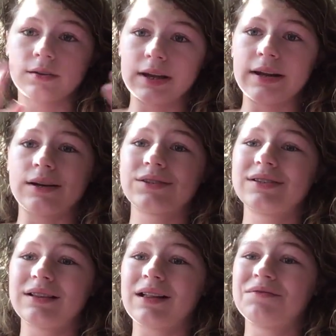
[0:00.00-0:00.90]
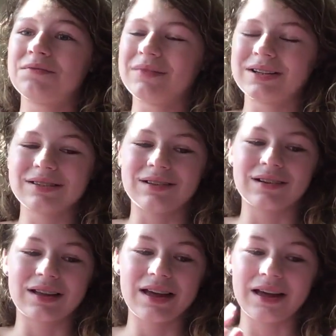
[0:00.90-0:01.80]
Okay, now it's 11 minutes
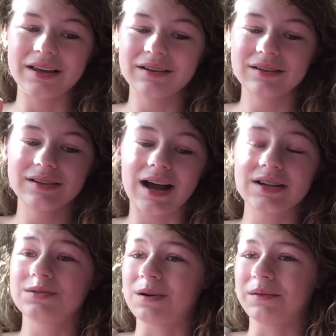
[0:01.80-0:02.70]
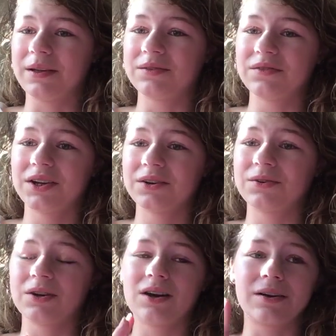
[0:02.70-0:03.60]
long. I should probably end the
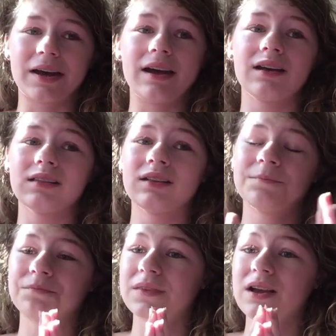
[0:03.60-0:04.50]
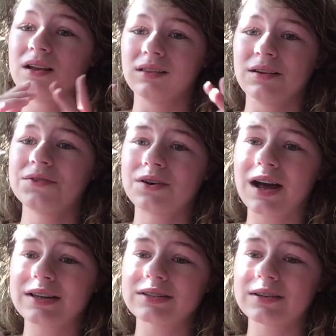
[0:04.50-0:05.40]
video. Okay. Love you
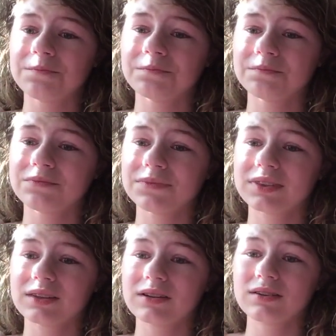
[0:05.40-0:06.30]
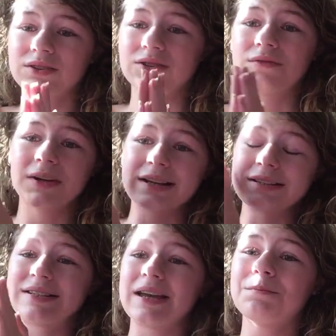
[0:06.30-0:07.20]
guys. Don't
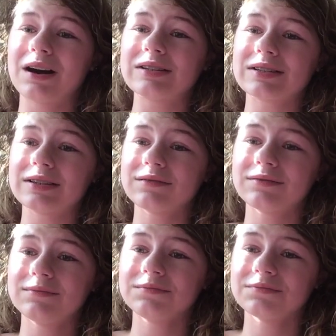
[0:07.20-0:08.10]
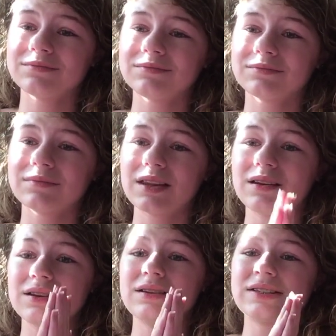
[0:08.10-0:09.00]
forget to stay positive,
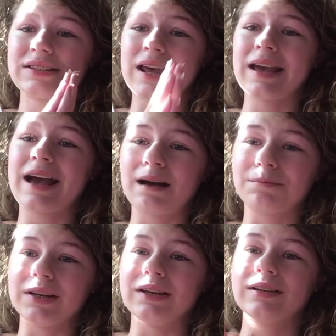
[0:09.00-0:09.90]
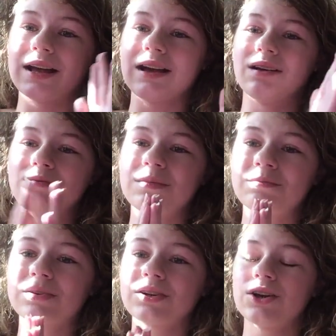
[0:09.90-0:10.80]
stay happy, and
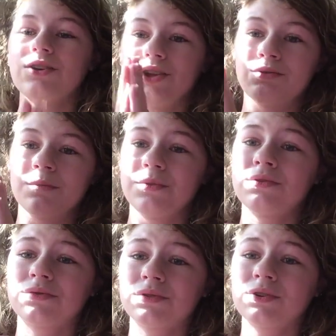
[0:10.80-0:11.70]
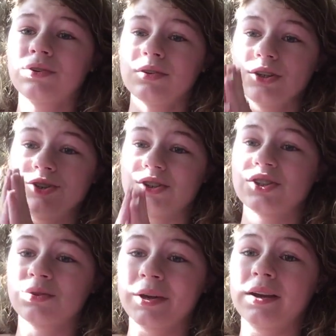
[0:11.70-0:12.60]
remember, you are beautiful
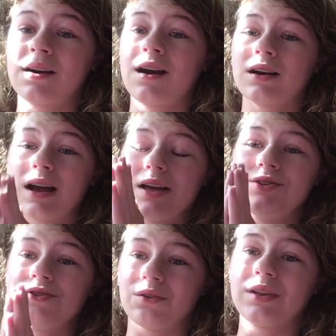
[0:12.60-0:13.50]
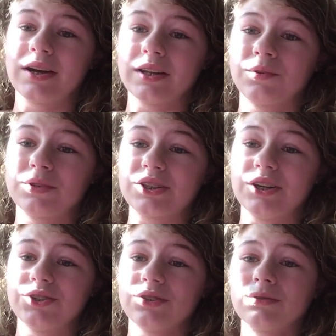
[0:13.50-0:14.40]
just the way you are, and don't let anyone
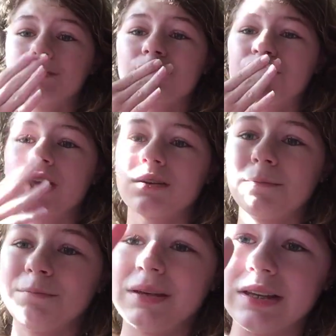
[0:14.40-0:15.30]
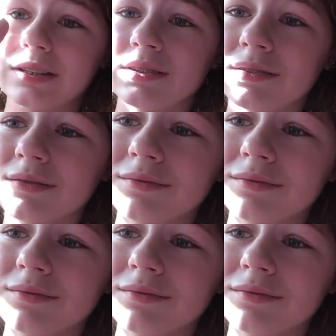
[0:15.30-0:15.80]
change you. Peace.